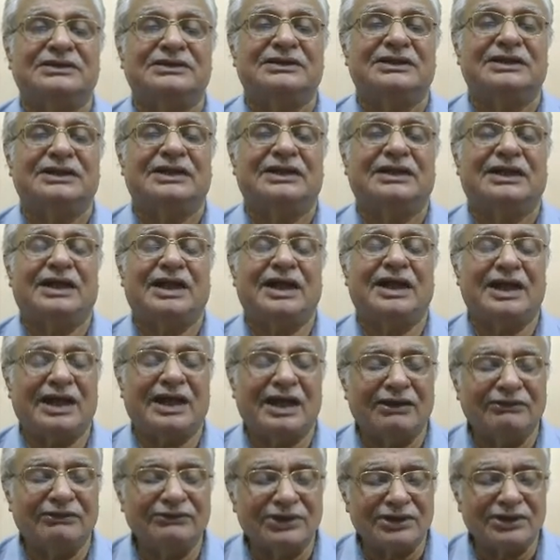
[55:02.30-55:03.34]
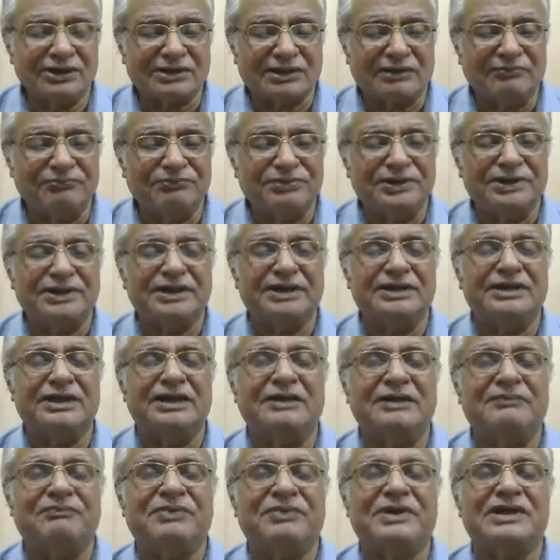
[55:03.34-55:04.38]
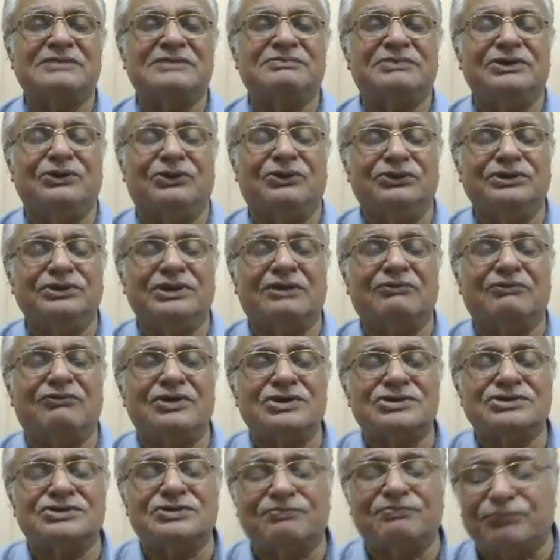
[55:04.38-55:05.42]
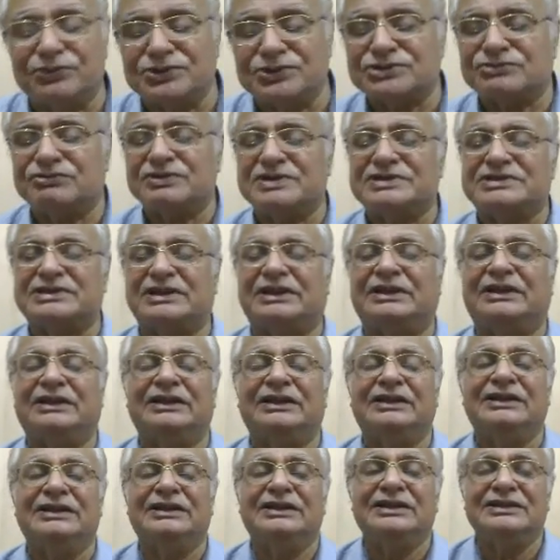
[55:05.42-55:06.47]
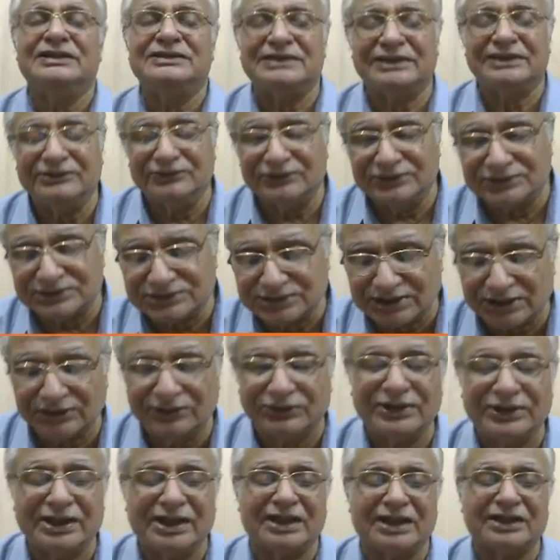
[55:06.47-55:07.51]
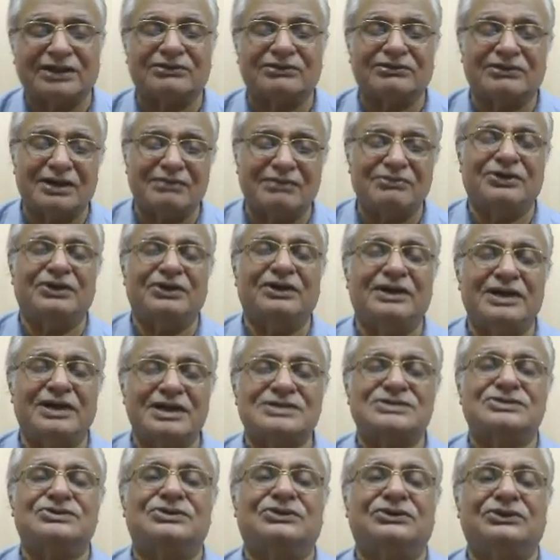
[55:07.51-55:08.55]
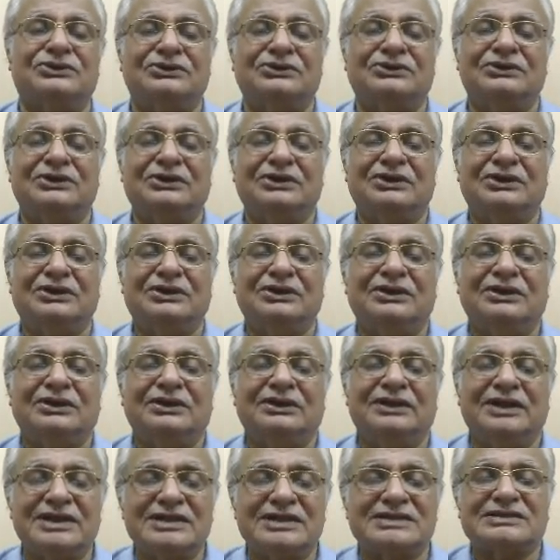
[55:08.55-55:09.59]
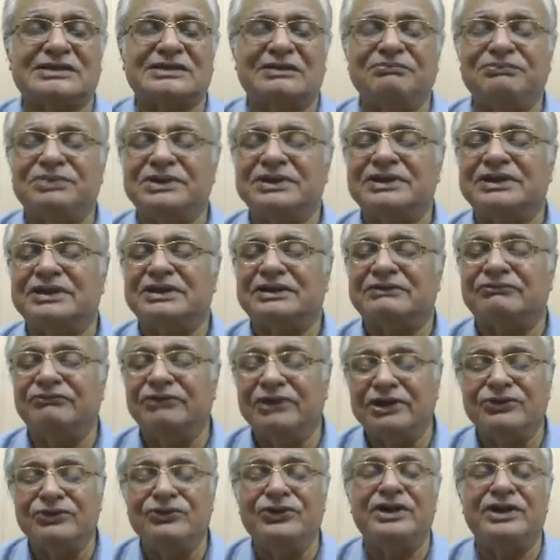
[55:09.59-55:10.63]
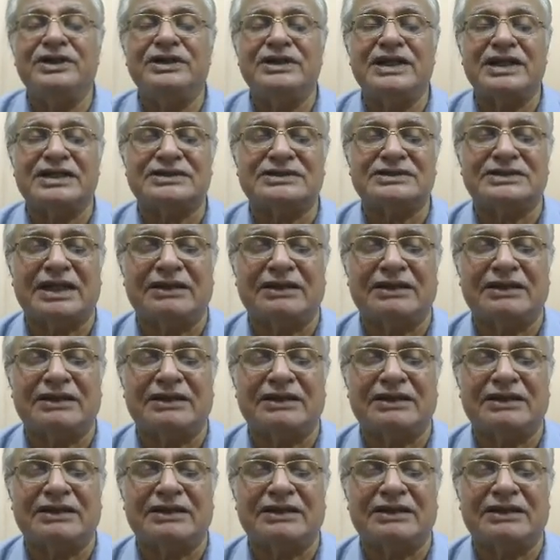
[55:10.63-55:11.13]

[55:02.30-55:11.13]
I have not completed the repairs, but the owner wants to push vessel. He said, no, chalo yaar, come on, let's go. Let us complete it. We'll do it next time.